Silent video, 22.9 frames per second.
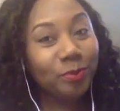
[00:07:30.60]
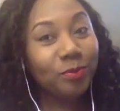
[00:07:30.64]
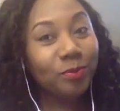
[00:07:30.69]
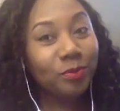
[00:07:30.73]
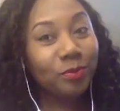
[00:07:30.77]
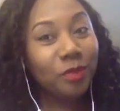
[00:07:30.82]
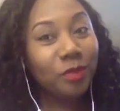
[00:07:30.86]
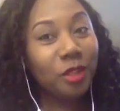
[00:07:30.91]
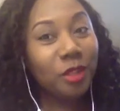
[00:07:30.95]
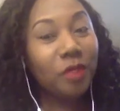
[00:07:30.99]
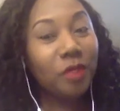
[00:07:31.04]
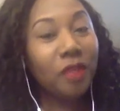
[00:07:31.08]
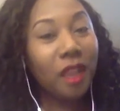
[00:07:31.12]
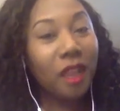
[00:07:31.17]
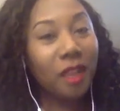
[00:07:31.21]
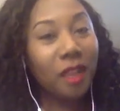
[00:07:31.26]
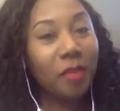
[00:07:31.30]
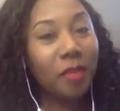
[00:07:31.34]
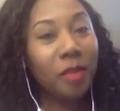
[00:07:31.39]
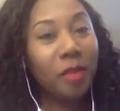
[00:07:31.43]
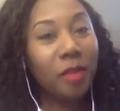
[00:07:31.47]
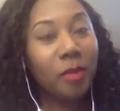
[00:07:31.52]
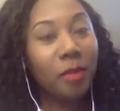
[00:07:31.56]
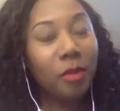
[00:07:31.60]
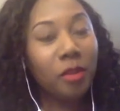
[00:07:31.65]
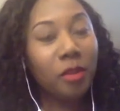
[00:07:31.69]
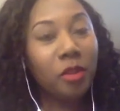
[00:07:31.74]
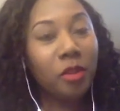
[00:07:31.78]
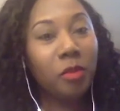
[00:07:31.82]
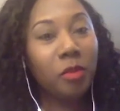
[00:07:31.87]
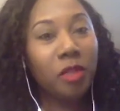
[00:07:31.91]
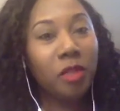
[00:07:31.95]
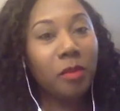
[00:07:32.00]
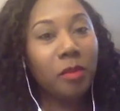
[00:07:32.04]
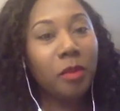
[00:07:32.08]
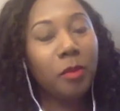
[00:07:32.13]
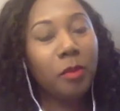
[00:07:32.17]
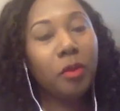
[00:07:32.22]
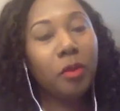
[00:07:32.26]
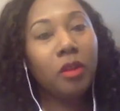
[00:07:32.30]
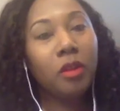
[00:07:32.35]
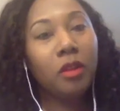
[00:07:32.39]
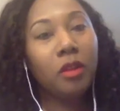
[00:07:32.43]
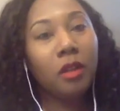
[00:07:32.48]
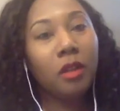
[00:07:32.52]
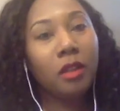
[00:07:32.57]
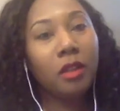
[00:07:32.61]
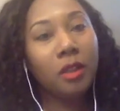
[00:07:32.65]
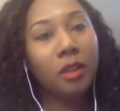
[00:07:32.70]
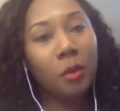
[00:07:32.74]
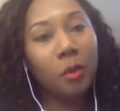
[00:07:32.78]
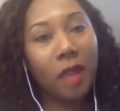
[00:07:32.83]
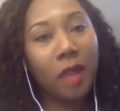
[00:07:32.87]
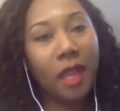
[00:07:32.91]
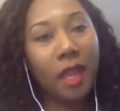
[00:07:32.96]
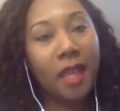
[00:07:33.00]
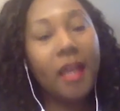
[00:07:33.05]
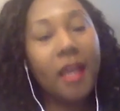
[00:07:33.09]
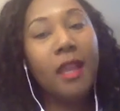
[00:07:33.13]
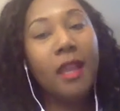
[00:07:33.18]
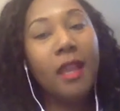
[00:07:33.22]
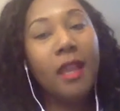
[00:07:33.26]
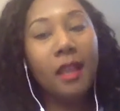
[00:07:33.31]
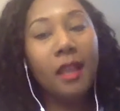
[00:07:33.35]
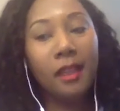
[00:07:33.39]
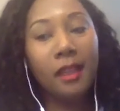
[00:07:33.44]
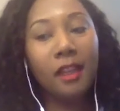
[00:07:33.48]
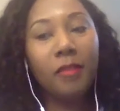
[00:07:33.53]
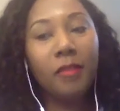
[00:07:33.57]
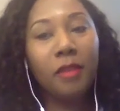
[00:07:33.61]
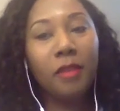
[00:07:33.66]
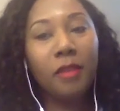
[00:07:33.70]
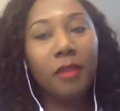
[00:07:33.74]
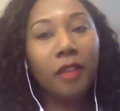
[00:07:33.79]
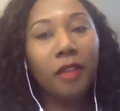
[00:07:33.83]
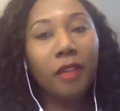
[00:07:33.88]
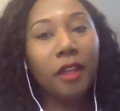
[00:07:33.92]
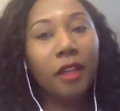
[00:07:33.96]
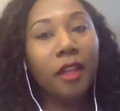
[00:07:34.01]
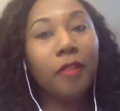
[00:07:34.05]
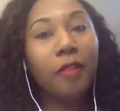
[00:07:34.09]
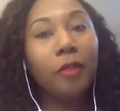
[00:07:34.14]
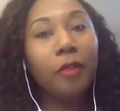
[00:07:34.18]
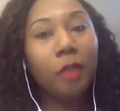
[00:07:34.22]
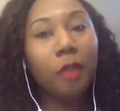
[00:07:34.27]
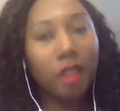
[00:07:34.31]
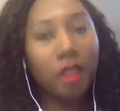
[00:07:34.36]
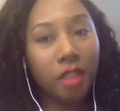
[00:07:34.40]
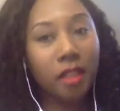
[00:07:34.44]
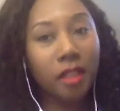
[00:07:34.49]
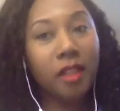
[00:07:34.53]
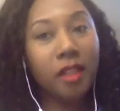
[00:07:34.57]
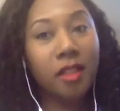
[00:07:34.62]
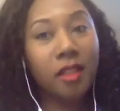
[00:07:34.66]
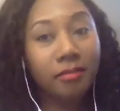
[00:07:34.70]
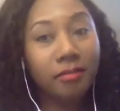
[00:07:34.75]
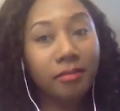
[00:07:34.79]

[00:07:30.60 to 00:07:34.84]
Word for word: You find people and you meet people along the way and I've been very fortunate.